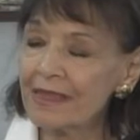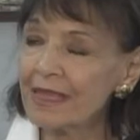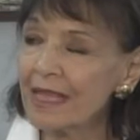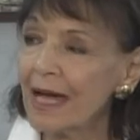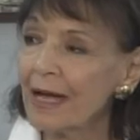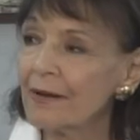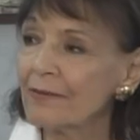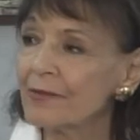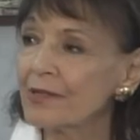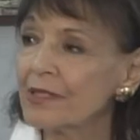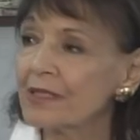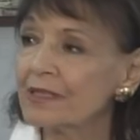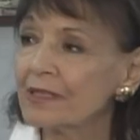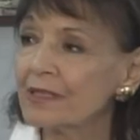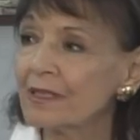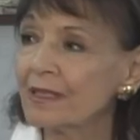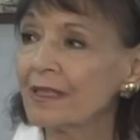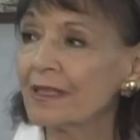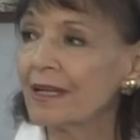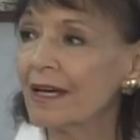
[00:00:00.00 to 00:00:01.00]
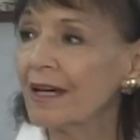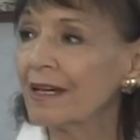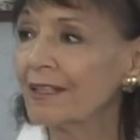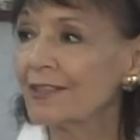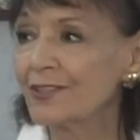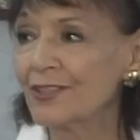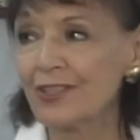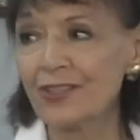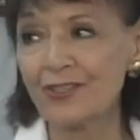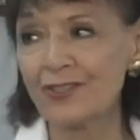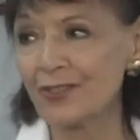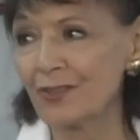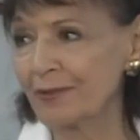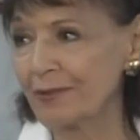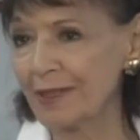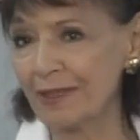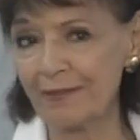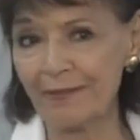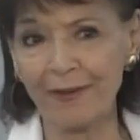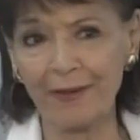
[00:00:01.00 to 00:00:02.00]
That was, she's
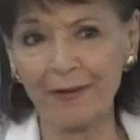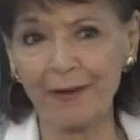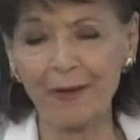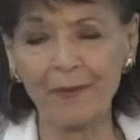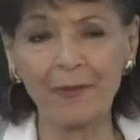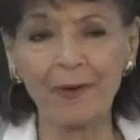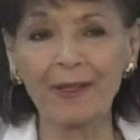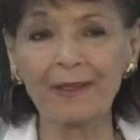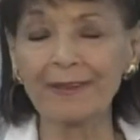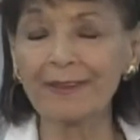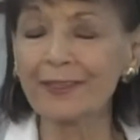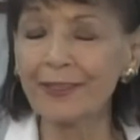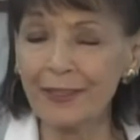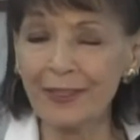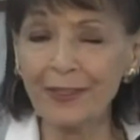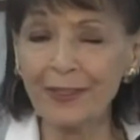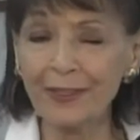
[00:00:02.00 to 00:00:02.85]
doing very well. You know